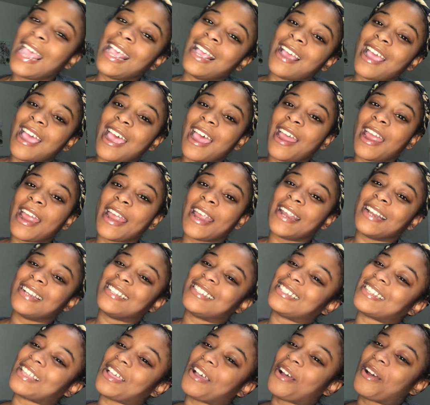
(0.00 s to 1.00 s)
All
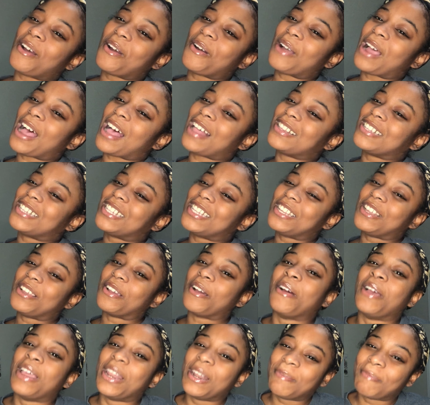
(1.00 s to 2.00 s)
right, so I'll see
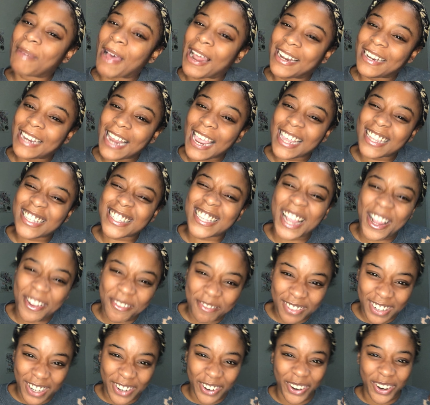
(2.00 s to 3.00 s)
you in my next
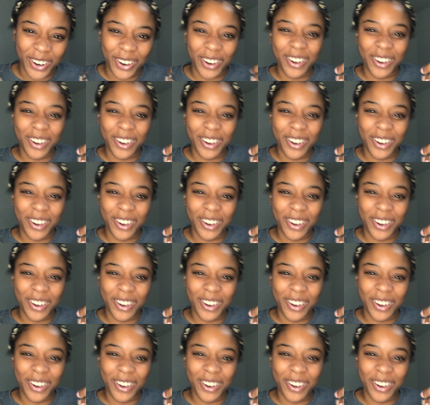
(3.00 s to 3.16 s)
upload.